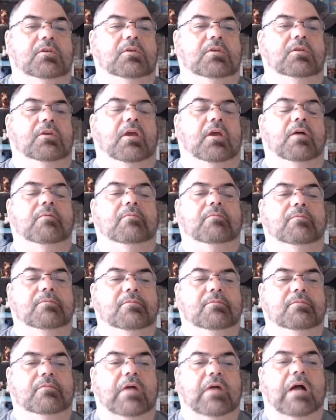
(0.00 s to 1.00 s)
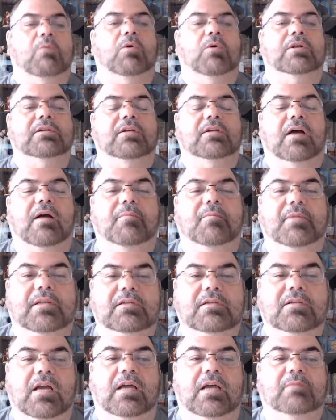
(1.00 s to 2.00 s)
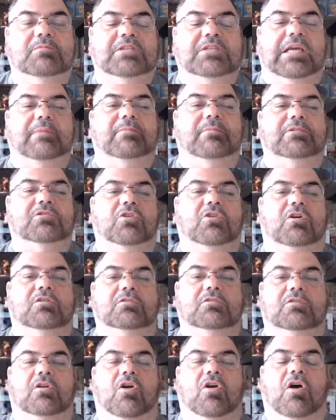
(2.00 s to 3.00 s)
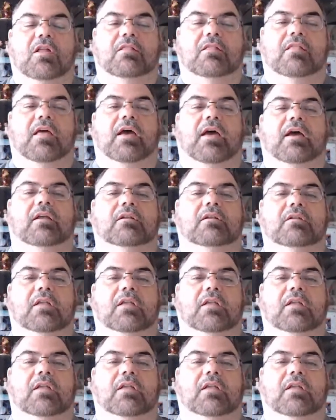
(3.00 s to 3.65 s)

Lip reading: Yeah. I wonder how many times Amazon got that.